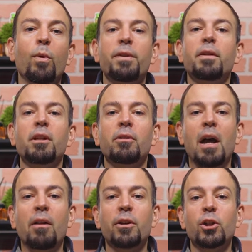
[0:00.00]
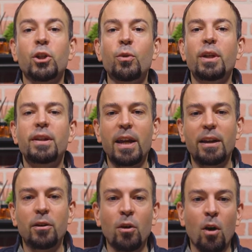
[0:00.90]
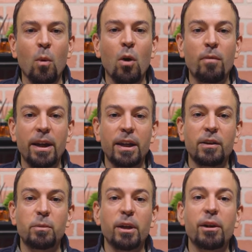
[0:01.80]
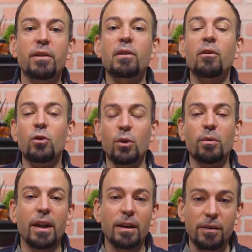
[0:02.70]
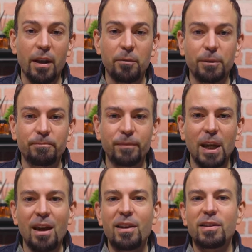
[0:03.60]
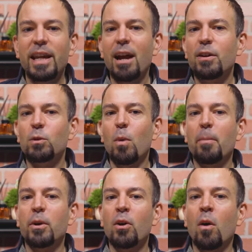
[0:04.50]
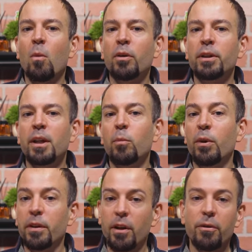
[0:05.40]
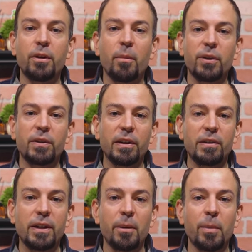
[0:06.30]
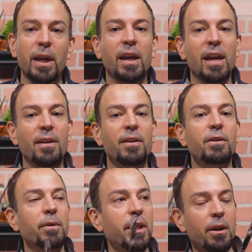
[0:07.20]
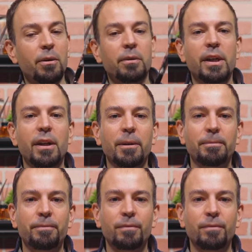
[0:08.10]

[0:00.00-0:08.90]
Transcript: With a little knowledge, you can take the Narwhal writing experience to the next level. See how to swap a Narwhal nib with another No. 6 nib in this video here.